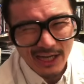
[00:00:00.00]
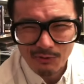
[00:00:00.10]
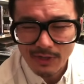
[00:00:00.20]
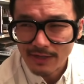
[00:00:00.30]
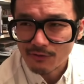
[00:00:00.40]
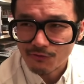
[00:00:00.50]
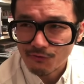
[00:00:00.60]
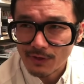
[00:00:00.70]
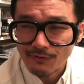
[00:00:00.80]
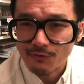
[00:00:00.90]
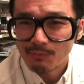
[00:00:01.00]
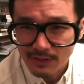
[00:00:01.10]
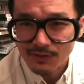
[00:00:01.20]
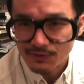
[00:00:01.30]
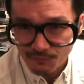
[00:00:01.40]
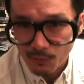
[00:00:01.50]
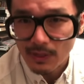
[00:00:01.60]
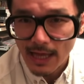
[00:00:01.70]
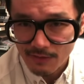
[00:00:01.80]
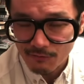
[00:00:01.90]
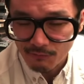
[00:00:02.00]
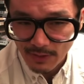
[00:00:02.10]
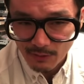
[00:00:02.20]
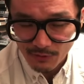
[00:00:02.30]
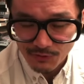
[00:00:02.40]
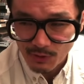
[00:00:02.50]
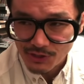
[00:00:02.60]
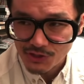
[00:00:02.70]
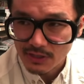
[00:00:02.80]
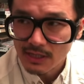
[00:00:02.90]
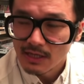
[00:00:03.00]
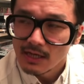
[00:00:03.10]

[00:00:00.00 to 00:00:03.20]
I don't like those phrases, but just for lack of a better expression.